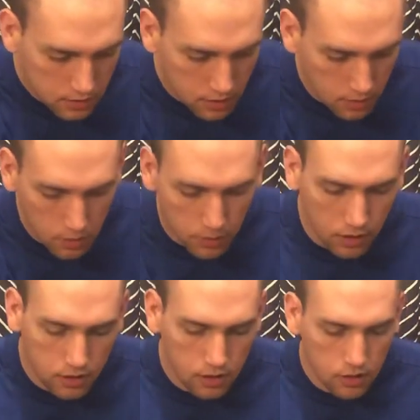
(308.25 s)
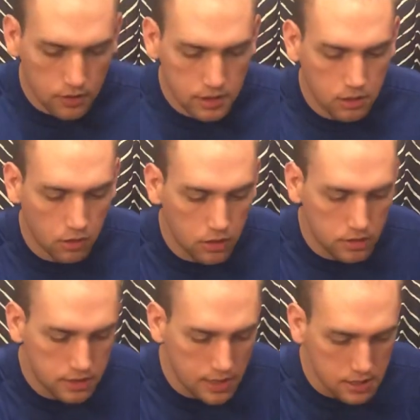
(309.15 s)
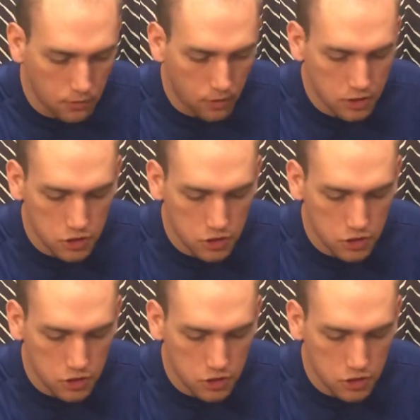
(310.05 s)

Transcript: So what we're going to do is we're going to go Season 1